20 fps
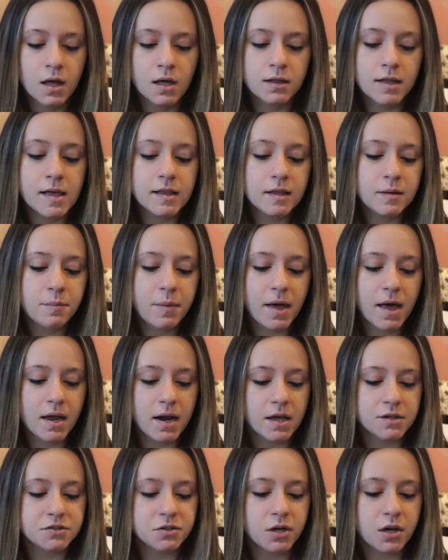Lightly
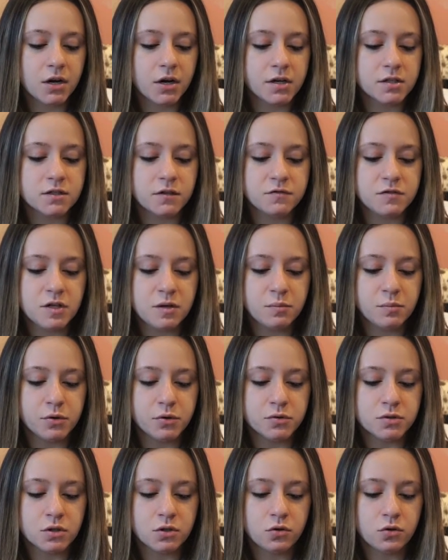pat onto areas of deep
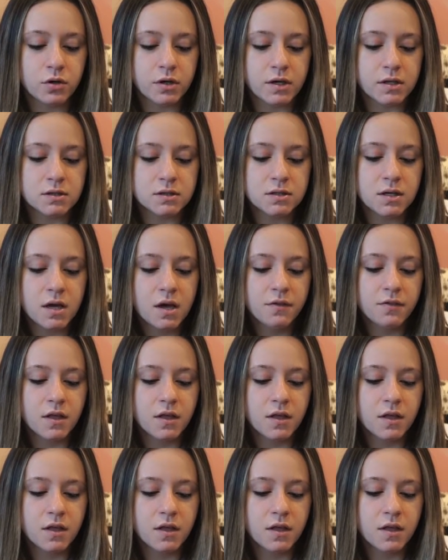blues and greens,